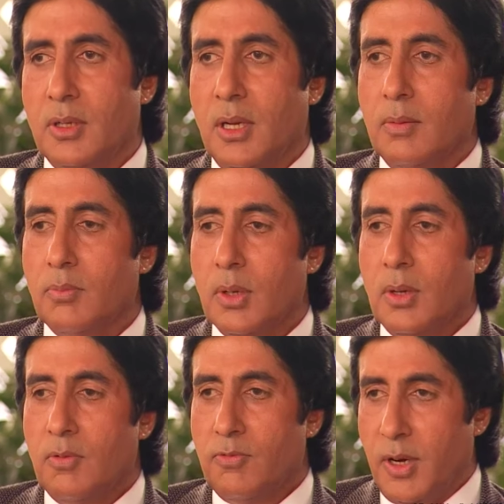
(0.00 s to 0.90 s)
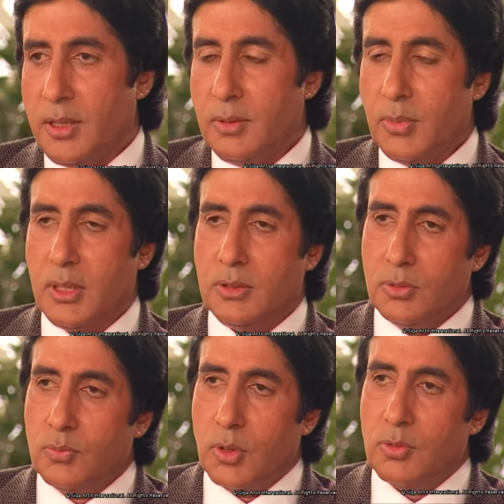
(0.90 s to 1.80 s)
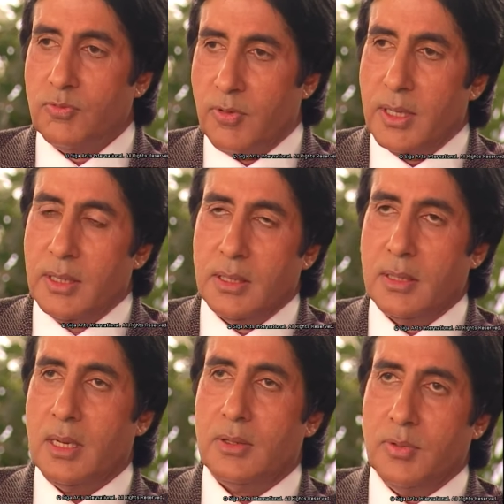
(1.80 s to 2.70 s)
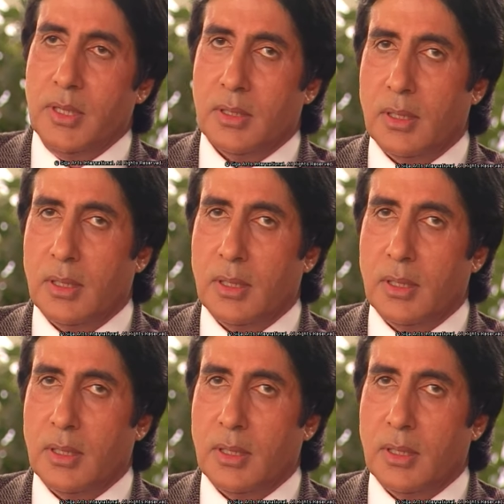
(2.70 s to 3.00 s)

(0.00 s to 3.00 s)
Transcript: I am fighting, but I don't want to fight in that arena.